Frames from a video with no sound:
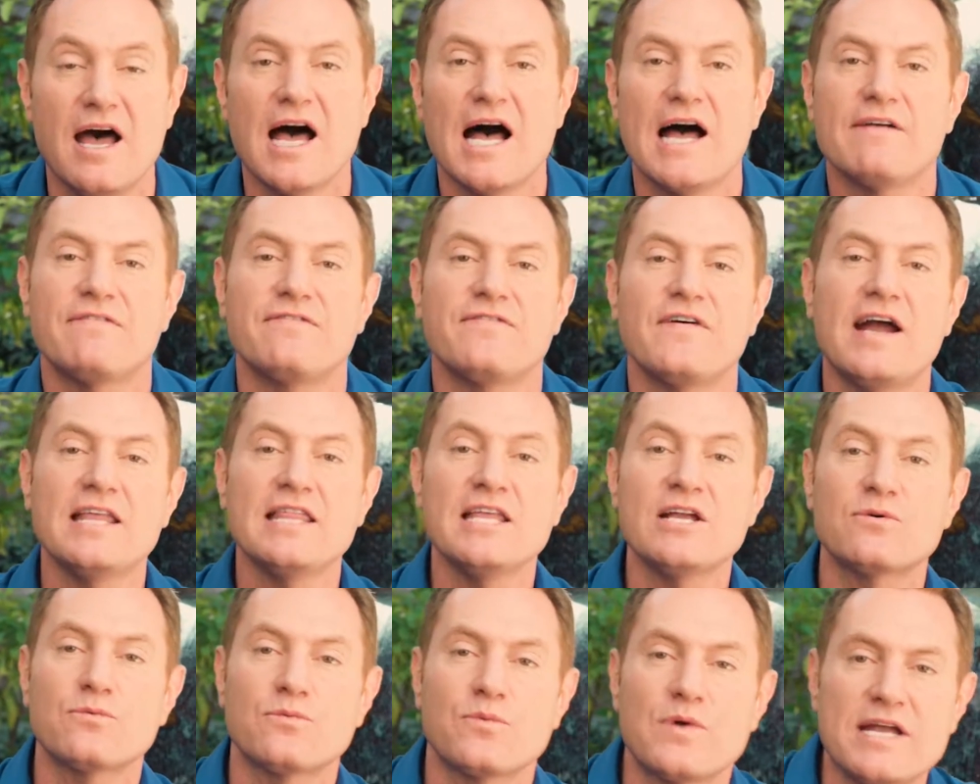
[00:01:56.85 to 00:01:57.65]
I
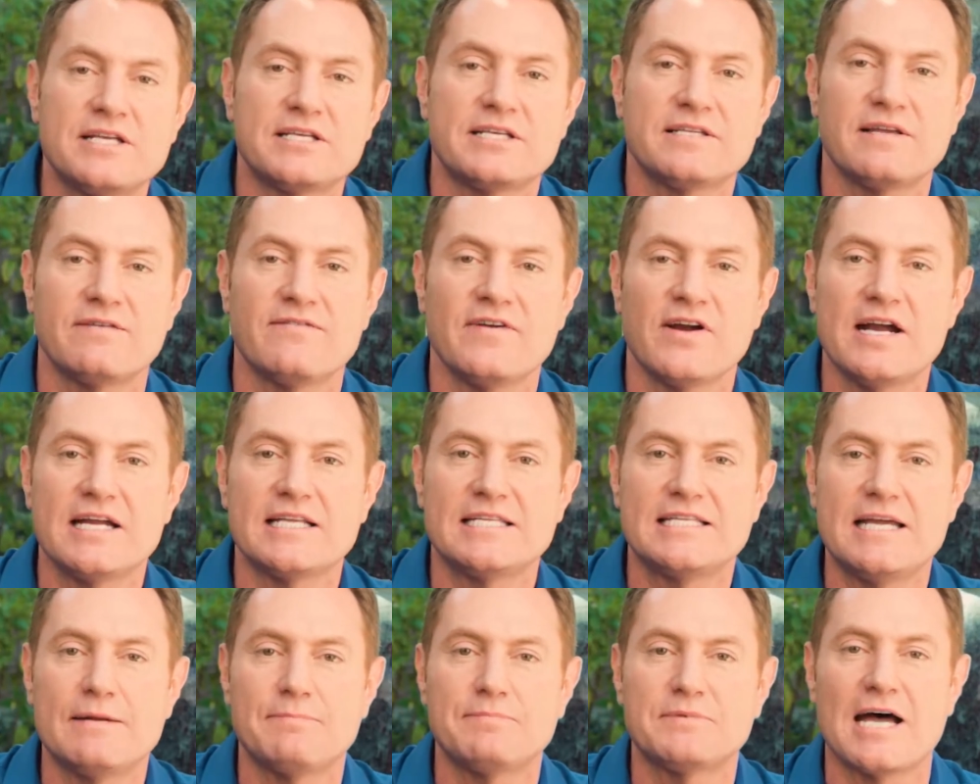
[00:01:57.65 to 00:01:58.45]
finally reached the very
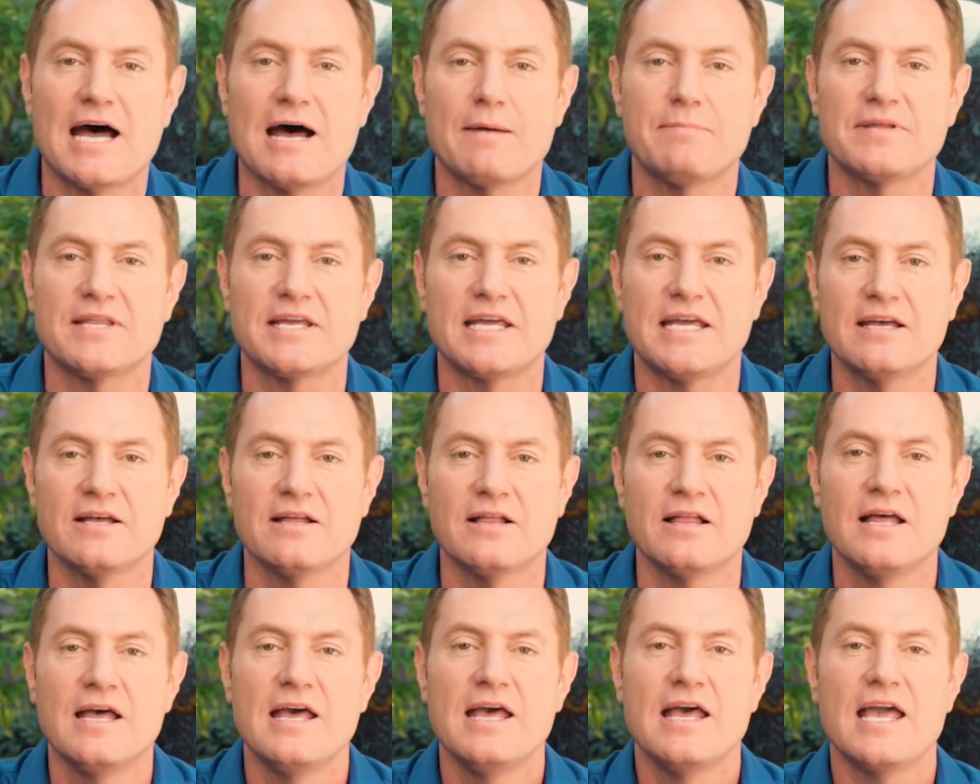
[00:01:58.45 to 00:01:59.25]
tip top of the
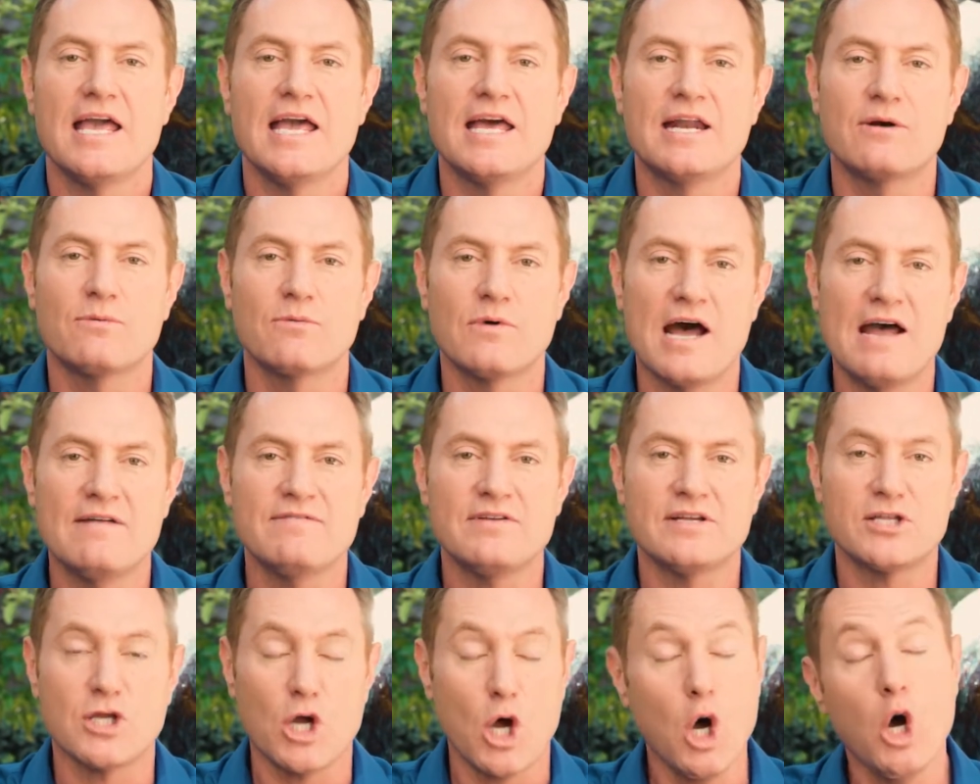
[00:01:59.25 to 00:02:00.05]
hill and
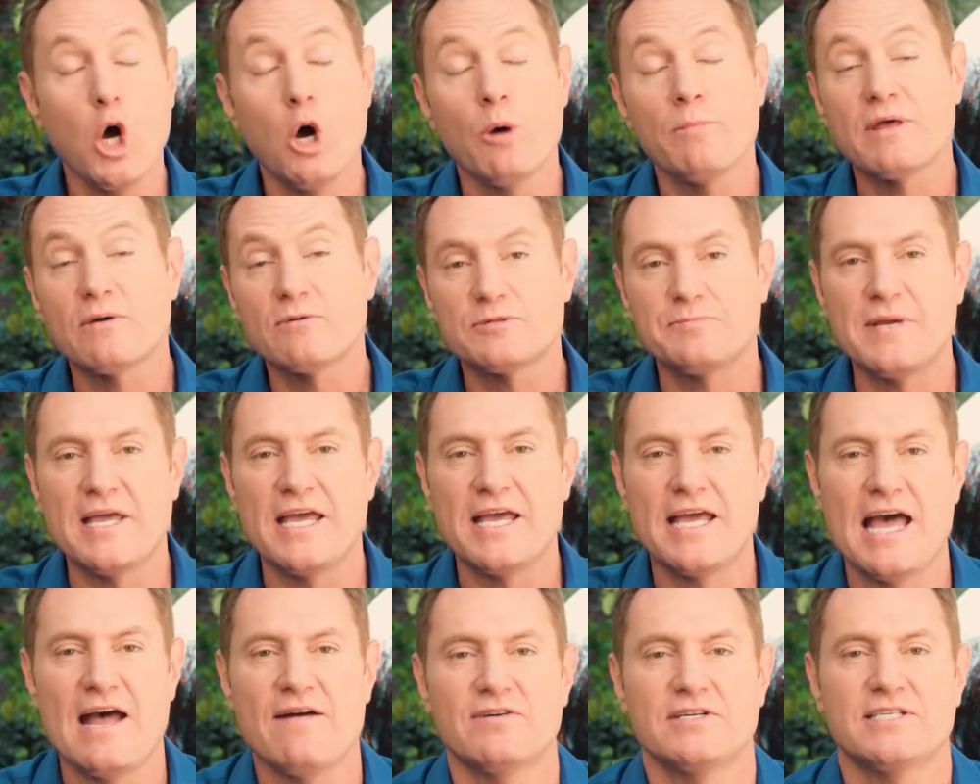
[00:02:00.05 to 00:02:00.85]
arrived at the home that was
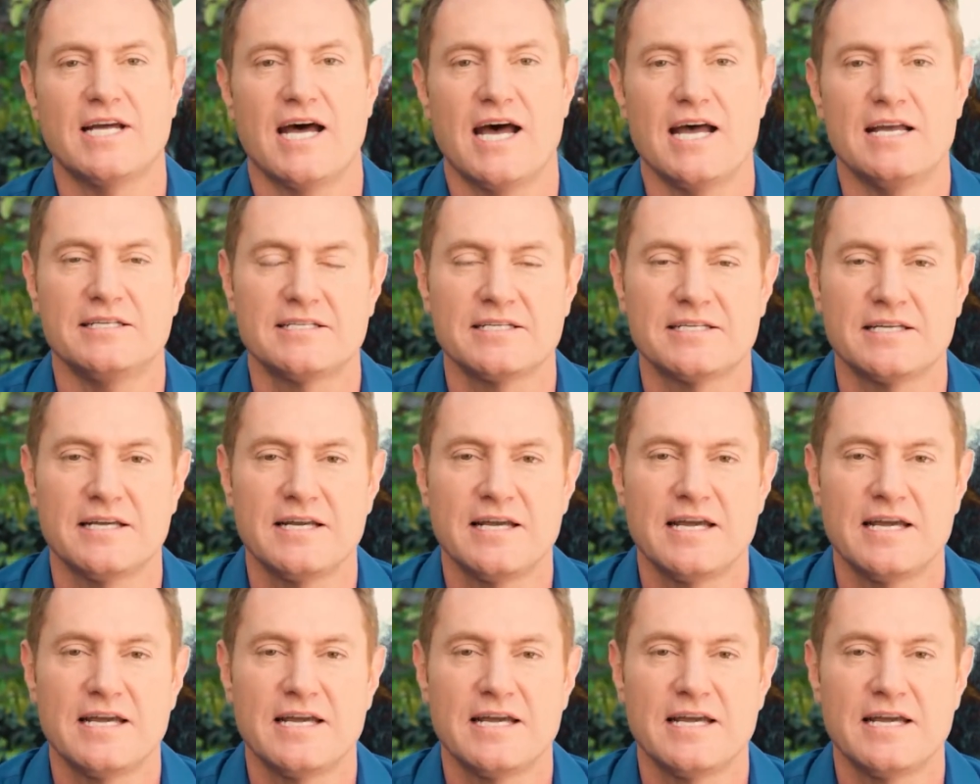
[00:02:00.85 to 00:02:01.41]
being advertised.